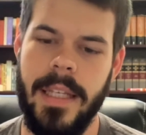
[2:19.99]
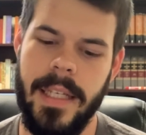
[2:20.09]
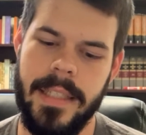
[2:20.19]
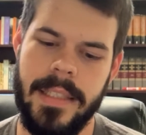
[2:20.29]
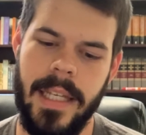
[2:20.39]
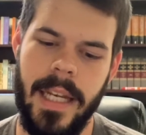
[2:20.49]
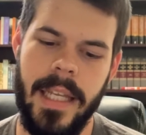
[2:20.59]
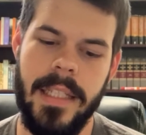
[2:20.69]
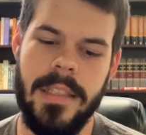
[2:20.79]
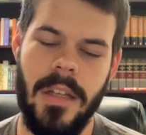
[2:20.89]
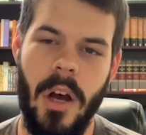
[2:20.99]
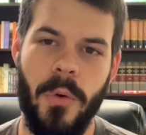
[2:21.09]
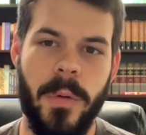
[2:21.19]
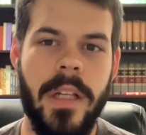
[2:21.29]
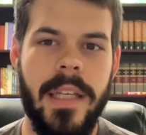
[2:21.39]
is that Esau
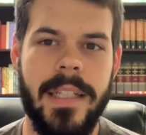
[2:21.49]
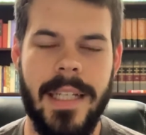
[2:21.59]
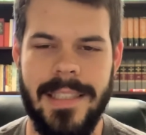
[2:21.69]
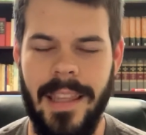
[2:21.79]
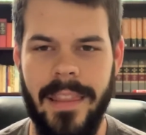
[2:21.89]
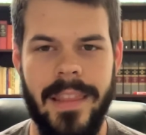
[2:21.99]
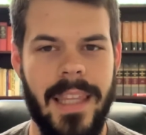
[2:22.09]
really doesn't